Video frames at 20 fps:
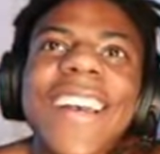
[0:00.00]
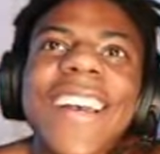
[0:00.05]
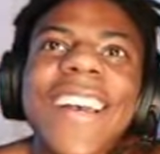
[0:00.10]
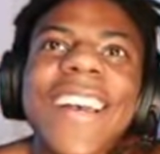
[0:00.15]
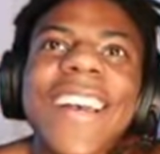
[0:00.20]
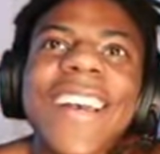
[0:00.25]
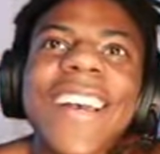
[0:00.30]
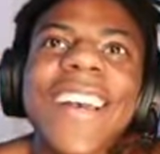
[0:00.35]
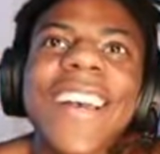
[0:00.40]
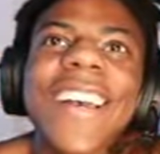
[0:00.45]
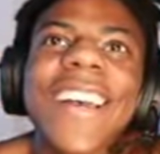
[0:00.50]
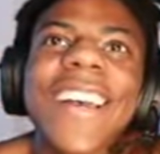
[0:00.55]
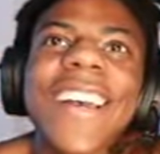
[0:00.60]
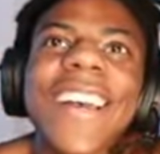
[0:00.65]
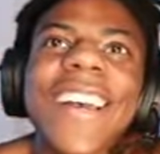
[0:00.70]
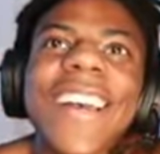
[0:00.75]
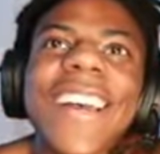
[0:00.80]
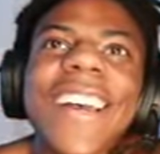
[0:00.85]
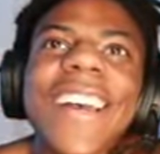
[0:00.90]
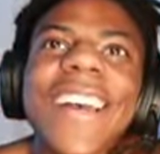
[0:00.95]

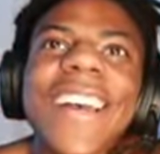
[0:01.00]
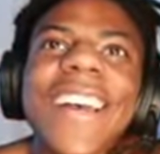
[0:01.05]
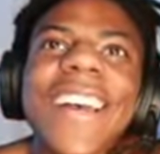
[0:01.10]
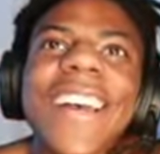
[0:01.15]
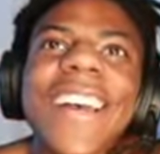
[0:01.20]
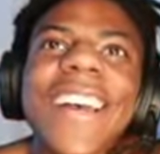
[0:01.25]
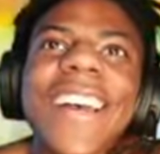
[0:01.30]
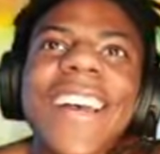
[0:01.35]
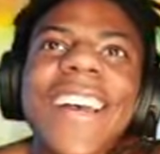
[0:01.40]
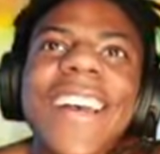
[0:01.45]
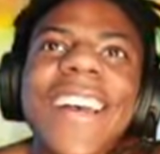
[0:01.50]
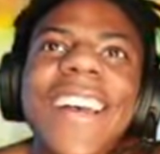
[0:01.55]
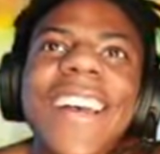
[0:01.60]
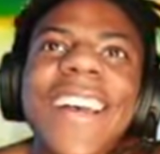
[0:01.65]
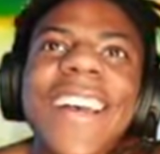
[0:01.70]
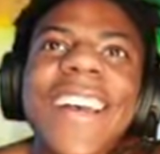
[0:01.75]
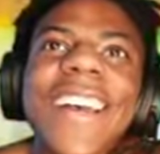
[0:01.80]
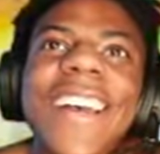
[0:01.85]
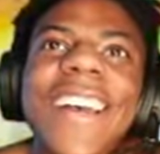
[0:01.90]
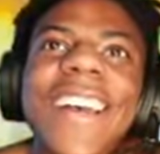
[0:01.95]

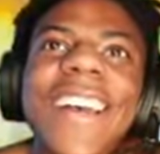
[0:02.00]
Nothing is said.